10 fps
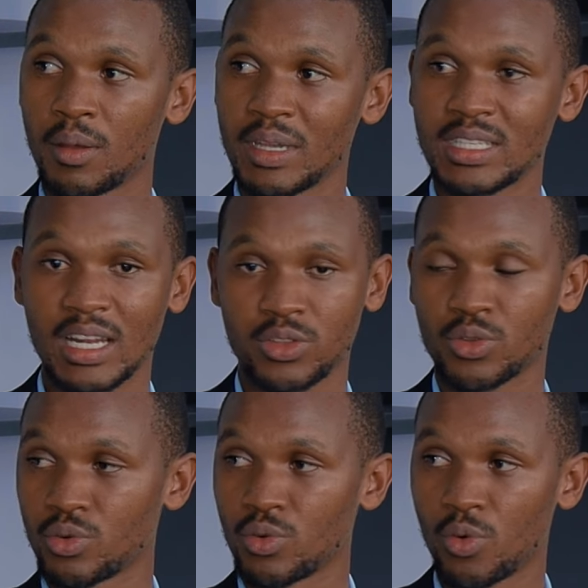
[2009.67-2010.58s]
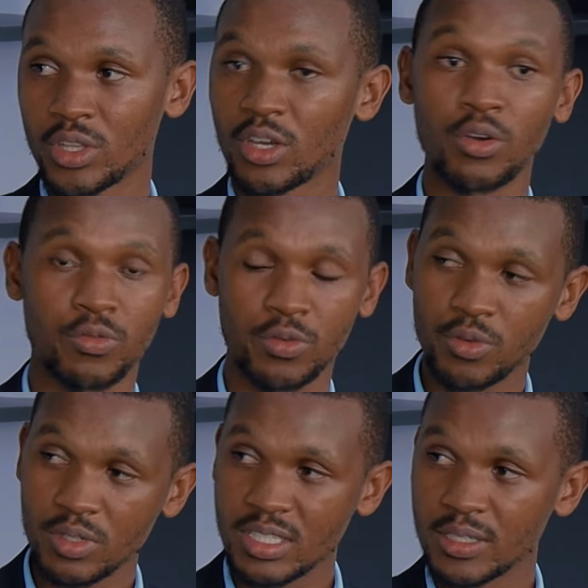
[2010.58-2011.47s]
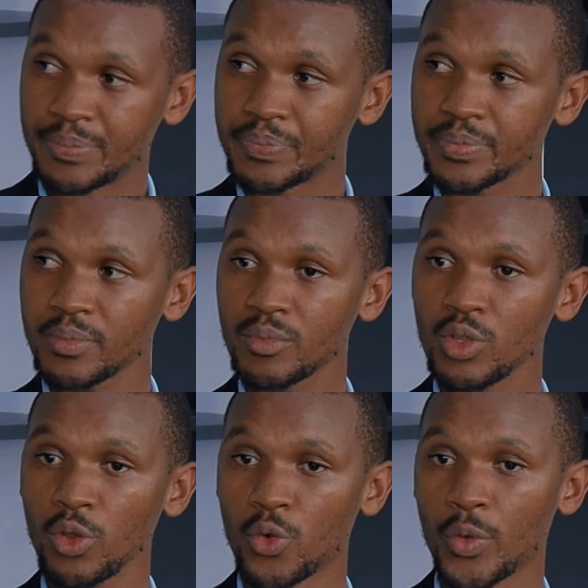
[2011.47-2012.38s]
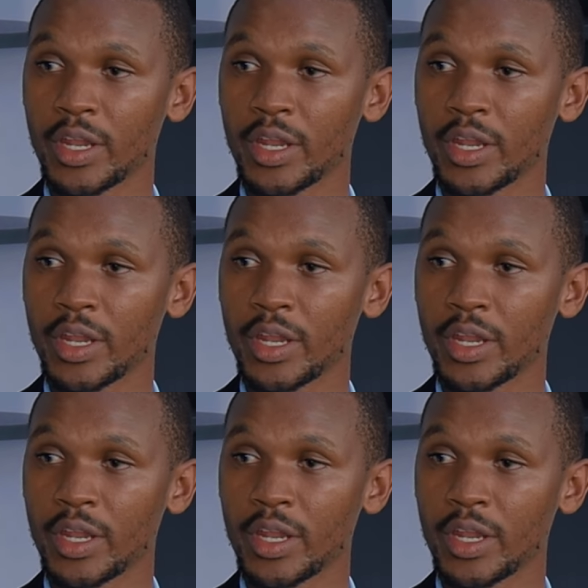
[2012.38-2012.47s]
majorly through water or foods, mm -hmm.